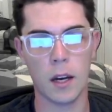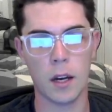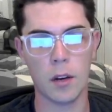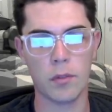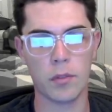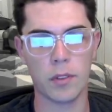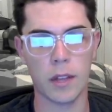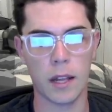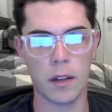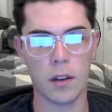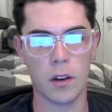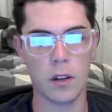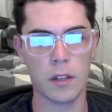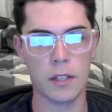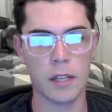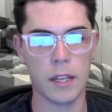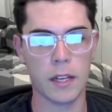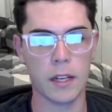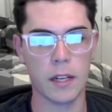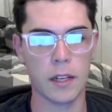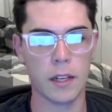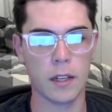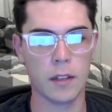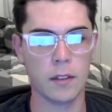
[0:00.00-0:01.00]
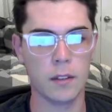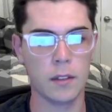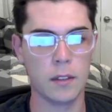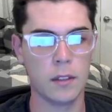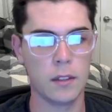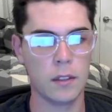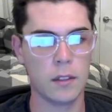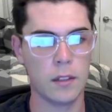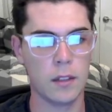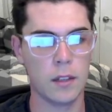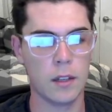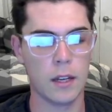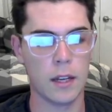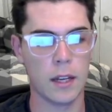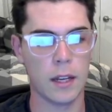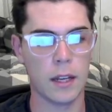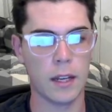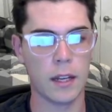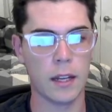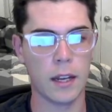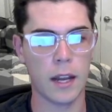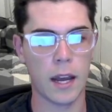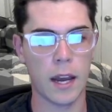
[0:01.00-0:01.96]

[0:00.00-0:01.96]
flatten our data, and